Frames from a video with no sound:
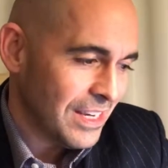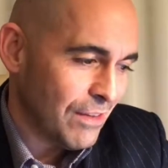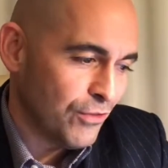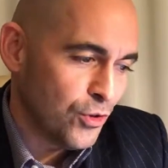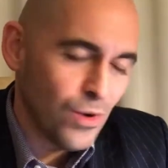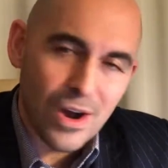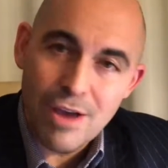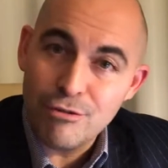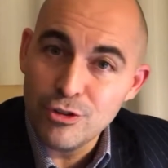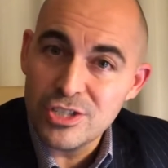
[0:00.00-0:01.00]
If
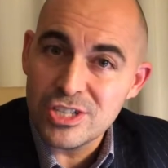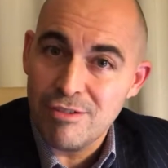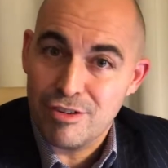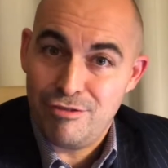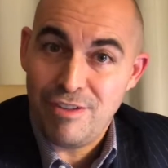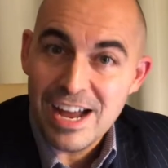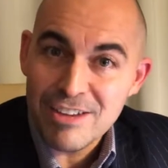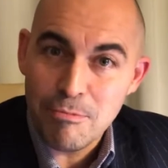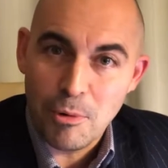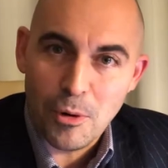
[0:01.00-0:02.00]
you discovered
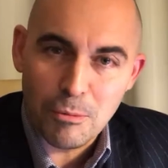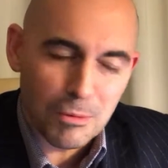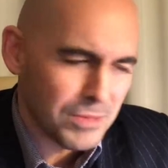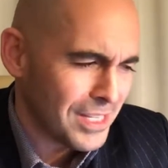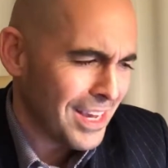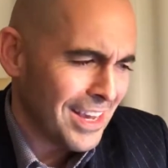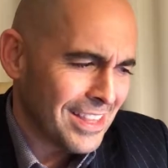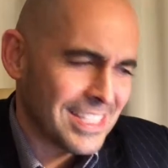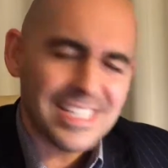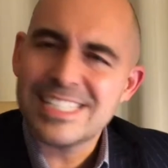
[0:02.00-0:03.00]
5 problems,
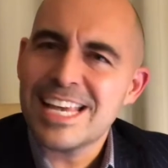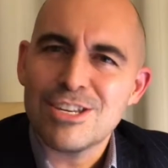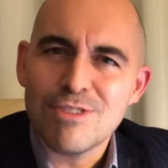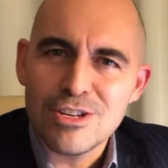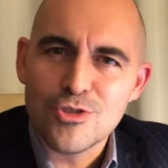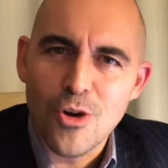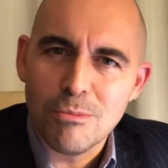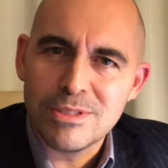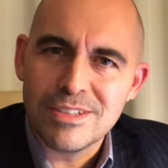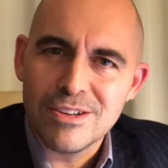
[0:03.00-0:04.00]
the success rate
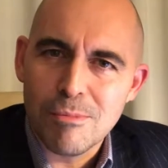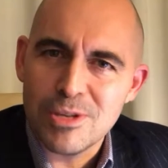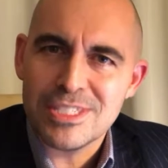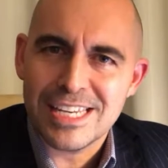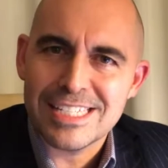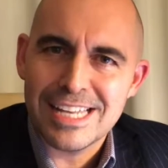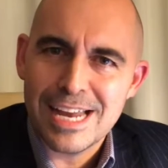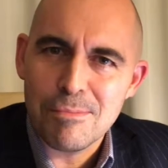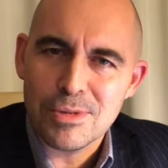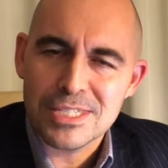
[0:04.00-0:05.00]
dropped to about
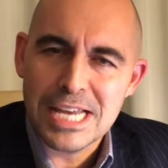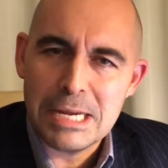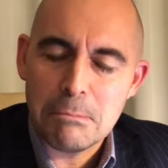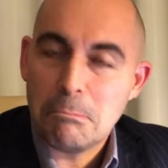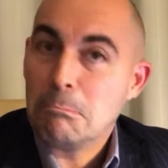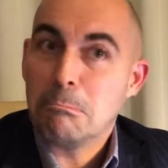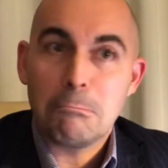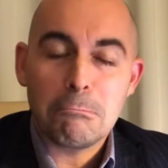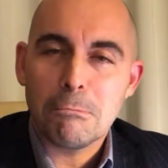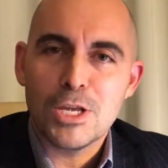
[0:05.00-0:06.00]
69%.
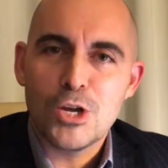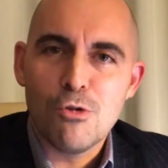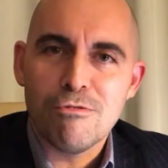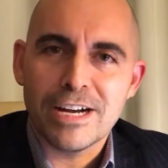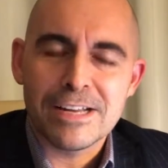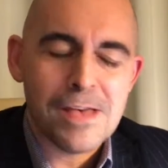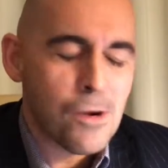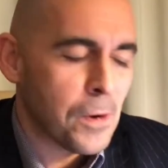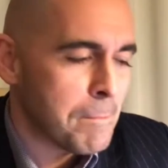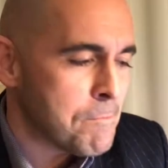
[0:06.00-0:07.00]
Go figure
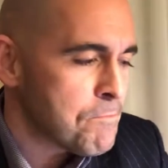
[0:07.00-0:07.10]
that one.